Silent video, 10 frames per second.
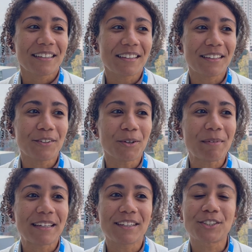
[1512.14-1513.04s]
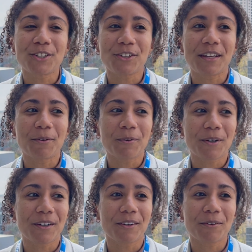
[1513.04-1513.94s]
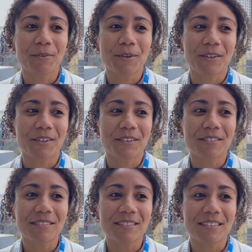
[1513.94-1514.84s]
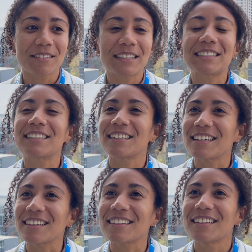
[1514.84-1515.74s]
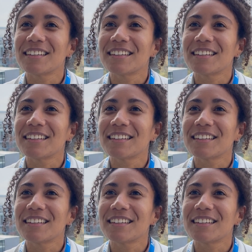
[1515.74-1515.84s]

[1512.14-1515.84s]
making sure that we're listening